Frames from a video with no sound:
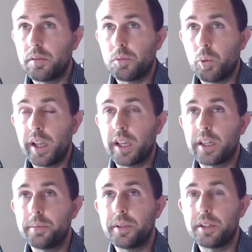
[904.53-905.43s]
wake
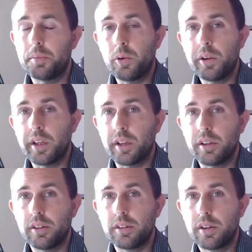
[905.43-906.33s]
up in the morning,
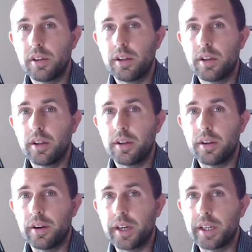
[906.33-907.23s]

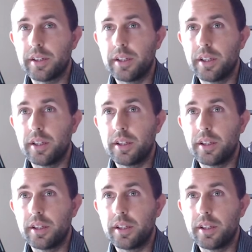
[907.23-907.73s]
all right,